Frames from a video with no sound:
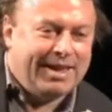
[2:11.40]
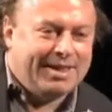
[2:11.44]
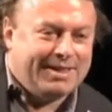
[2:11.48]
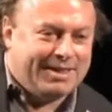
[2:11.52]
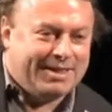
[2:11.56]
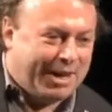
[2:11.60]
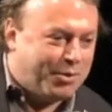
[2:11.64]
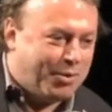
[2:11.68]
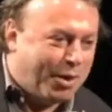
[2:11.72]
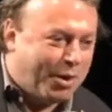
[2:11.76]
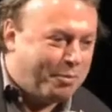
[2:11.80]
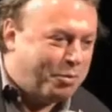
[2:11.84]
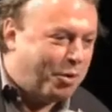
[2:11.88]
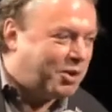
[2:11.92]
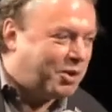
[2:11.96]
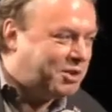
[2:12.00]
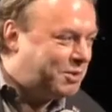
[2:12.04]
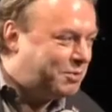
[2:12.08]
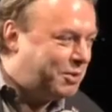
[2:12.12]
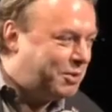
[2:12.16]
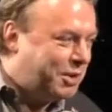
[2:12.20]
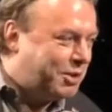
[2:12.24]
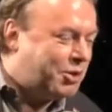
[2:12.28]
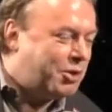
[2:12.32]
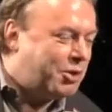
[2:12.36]
They quite
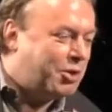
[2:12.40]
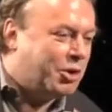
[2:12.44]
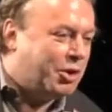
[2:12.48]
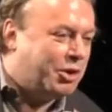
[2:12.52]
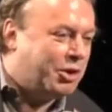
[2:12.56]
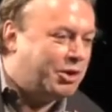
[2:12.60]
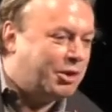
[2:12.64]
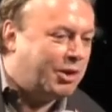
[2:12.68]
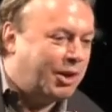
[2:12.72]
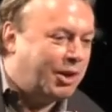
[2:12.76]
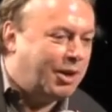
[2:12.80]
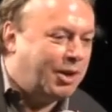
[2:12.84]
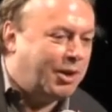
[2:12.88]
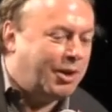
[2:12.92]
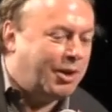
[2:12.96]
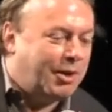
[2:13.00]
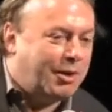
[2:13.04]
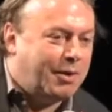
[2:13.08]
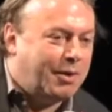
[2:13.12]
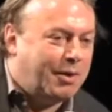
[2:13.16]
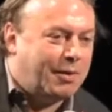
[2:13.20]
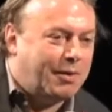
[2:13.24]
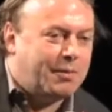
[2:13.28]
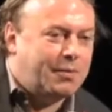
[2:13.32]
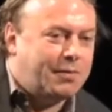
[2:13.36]
possibly could.
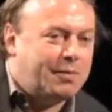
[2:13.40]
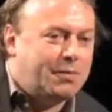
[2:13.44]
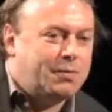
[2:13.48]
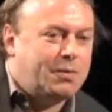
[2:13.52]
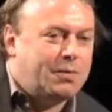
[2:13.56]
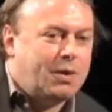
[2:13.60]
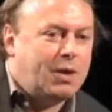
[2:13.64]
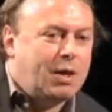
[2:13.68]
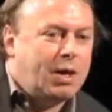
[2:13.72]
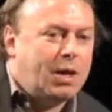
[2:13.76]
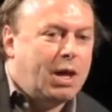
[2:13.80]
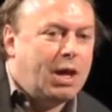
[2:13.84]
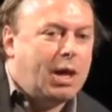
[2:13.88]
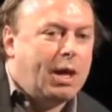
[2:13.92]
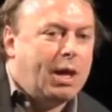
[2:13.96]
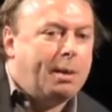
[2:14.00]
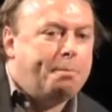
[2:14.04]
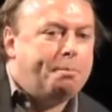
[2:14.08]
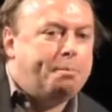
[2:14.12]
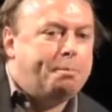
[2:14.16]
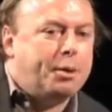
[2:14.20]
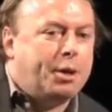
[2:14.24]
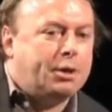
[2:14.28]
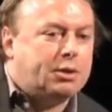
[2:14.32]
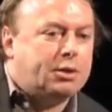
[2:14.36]

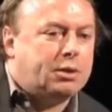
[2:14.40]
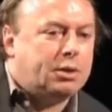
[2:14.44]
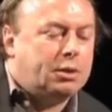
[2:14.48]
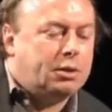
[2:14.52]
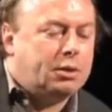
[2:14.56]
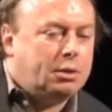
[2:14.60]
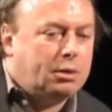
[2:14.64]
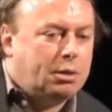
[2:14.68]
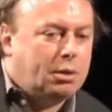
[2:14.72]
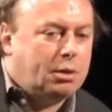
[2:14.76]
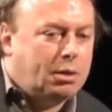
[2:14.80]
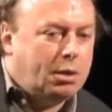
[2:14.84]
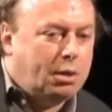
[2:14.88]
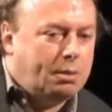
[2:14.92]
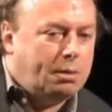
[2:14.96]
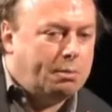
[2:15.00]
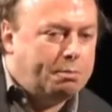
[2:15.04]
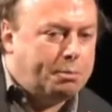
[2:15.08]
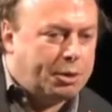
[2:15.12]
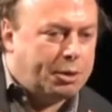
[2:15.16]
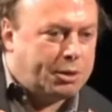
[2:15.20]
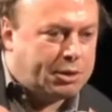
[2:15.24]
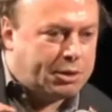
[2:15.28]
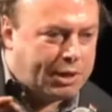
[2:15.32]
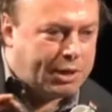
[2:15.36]

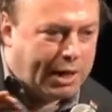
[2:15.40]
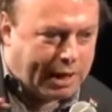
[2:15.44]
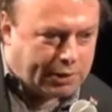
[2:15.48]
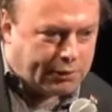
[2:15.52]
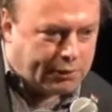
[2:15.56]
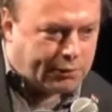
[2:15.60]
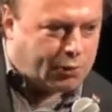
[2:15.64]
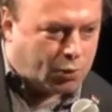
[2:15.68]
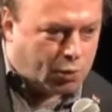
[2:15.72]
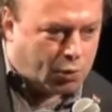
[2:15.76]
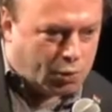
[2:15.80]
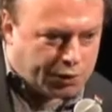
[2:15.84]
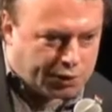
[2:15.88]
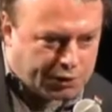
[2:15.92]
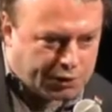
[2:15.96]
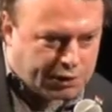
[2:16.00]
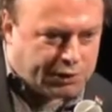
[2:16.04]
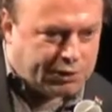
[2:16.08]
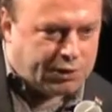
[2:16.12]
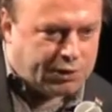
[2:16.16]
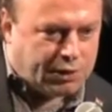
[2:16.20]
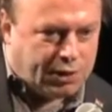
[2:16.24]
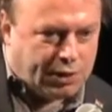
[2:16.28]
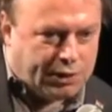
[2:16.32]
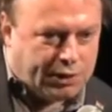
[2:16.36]
But that, of course,
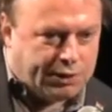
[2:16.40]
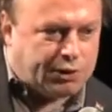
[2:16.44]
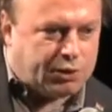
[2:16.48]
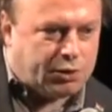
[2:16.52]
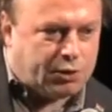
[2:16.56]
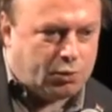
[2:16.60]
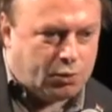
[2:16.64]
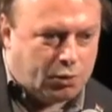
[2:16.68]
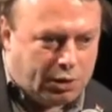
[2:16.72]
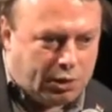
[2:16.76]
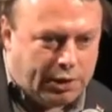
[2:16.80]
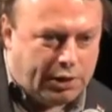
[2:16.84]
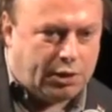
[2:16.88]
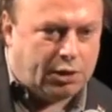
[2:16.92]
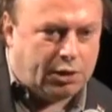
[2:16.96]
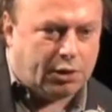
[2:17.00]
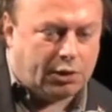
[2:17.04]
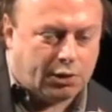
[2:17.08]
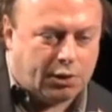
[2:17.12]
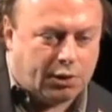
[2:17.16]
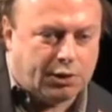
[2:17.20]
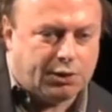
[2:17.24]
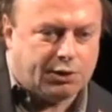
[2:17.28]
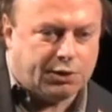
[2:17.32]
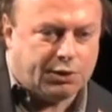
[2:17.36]
is too
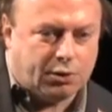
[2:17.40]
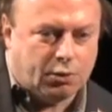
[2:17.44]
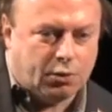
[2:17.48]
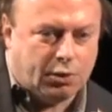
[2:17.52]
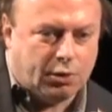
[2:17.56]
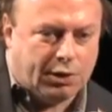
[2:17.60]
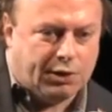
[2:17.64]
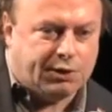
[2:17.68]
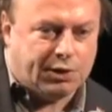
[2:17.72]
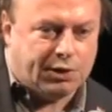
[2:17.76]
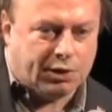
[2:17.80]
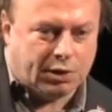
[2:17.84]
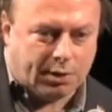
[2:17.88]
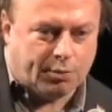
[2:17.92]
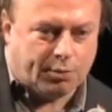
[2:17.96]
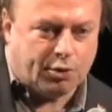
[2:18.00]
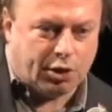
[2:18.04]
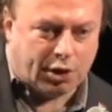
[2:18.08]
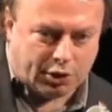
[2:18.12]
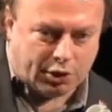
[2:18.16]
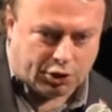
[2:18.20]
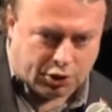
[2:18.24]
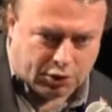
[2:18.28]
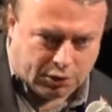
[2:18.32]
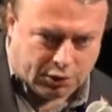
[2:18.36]
lenient, is too easy an
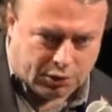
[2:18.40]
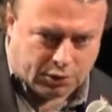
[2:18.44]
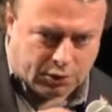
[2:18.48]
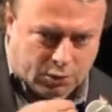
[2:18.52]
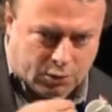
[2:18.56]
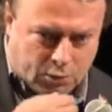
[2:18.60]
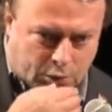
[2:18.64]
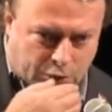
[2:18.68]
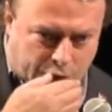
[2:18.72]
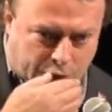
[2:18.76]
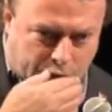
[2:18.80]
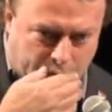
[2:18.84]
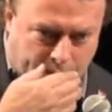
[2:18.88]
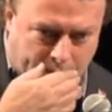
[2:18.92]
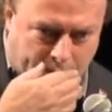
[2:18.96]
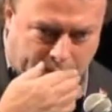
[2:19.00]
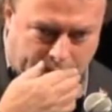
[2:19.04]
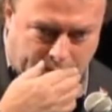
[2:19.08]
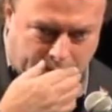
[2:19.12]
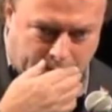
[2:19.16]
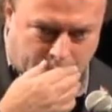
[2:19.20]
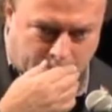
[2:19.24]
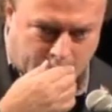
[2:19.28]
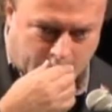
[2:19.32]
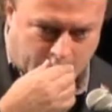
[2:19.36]
objection to torture. I
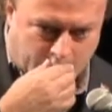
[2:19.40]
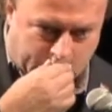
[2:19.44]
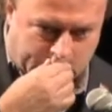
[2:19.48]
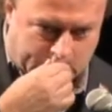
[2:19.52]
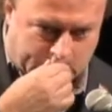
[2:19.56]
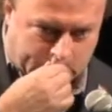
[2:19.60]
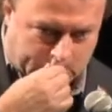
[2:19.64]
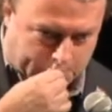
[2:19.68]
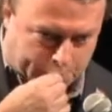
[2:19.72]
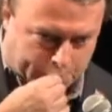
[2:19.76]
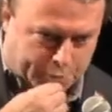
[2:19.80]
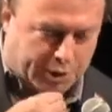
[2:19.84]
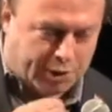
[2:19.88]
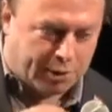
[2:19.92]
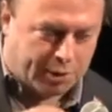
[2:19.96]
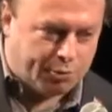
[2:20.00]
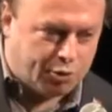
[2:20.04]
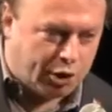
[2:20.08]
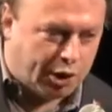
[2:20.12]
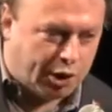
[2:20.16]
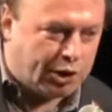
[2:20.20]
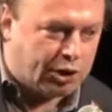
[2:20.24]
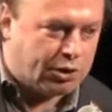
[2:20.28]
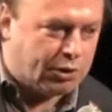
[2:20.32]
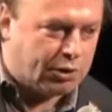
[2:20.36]
mean, there is a big
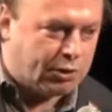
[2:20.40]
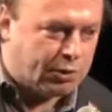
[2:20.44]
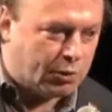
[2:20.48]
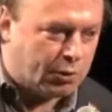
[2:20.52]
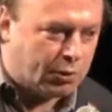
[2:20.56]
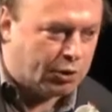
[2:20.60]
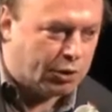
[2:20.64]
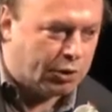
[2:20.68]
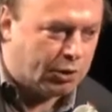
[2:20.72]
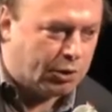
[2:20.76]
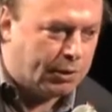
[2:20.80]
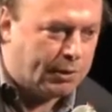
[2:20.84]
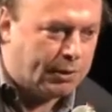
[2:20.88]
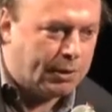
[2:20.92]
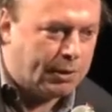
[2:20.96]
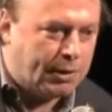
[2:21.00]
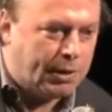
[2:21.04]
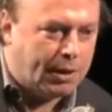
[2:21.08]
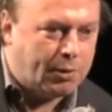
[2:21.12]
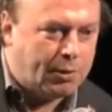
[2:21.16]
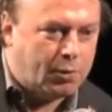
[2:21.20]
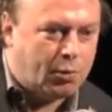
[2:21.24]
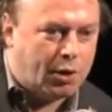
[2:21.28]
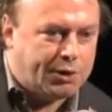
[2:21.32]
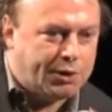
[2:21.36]
objection to torture, and
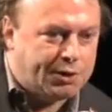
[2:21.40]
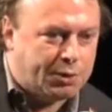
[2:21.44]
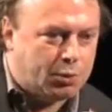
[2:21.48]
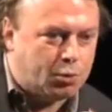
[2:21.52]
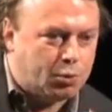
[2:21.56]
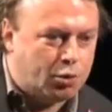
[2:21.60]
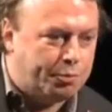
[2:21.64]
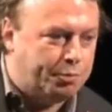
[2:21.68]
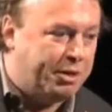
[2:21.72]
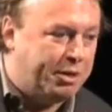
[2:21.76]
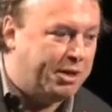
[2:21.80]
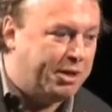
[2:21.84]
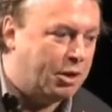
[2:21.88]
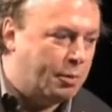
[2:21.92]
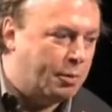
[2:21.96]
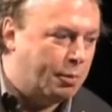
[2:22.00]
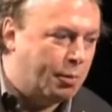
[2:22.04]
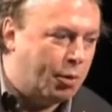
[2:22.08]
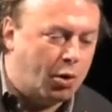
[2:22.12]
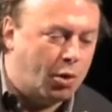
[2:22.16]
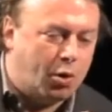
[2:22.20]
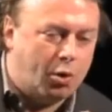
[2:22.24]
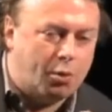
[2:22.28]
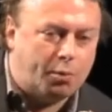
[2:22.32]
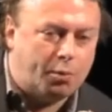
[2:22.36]
otherwise there would be no
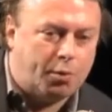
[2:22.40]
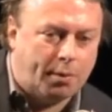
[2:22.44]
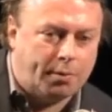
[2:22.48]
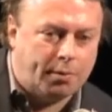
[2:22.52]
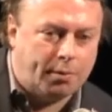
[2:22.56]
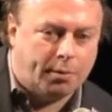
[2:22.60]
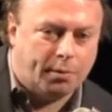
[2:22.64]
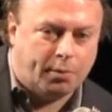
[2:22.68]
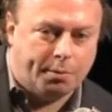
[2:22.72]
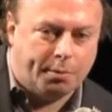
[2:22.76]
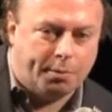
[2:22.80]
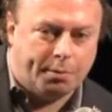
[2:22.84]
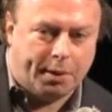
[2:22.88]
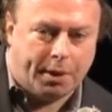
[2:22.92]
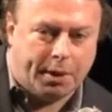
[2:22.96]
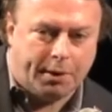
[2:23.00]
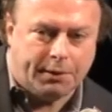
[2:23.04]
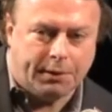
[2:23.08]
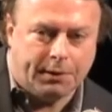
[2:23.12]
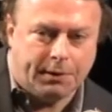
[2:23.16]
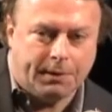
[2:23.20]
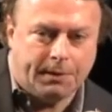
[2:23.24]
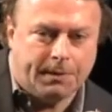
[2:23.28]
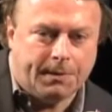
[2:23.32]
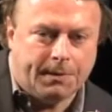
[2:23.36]
moral problem about
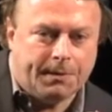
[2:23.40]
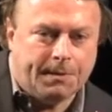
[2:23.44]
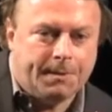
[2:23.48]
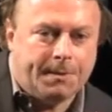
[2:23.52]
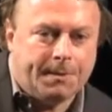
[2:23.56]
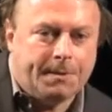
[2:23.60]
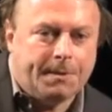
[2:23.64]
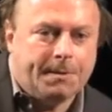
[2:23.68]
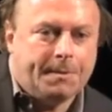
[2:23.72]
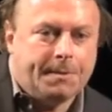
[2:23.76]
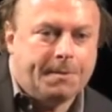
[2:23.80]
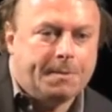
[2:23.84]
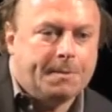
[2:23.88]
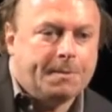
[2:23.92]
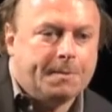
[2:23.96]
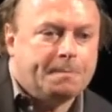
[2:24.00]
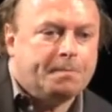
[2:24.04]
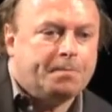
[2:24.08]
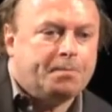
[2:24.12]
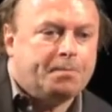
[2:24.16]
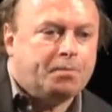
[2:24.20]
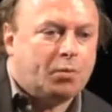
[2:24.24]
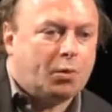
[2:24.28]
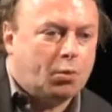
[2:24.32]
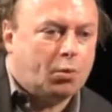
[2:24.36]
it,
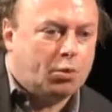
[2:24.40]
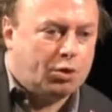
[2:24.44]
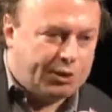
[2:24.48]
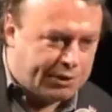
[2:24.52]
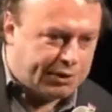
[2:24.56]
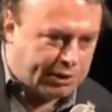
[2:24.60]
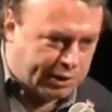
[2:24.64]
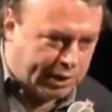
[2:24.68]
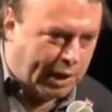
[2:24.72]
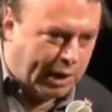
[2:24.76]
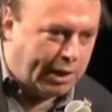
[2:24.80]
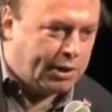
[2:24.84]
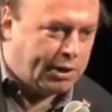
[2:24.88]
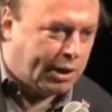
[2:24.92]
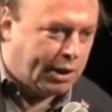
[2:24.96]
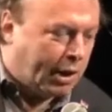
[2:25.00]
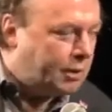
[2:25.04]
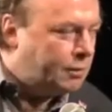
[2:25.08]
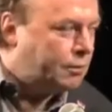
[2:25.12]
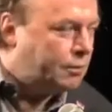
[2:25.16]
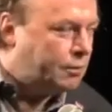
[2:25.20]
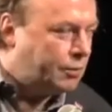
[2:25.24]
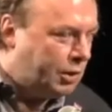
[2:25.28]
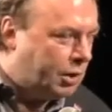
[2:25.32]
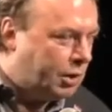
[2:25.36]
which is it can get
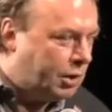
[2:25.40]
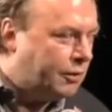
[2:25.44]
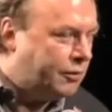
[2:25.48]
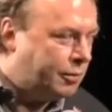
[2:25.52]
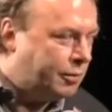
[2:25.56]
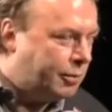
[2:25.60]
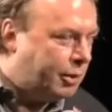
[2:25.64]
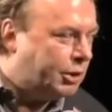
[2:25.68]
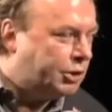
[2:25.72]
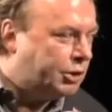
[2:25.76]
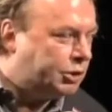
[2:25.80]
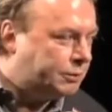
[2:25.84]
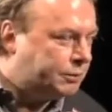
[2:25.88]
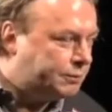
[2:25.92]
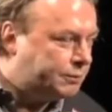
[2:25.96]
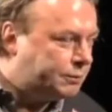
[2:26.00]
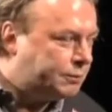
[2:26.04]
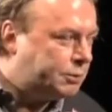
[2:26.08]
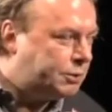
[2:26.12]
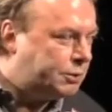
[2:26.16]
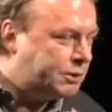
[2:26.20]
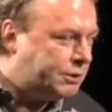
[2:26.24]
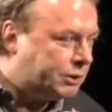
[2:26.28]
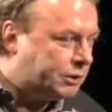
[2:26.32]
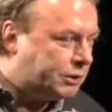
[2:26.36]
real information. Of
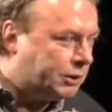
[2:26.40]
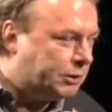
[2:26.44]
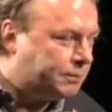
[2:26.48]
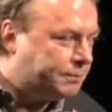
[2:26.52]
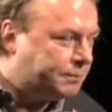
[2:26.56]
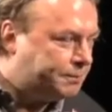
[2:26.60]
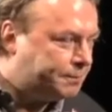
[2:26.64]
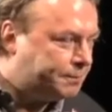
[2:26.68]
course it can.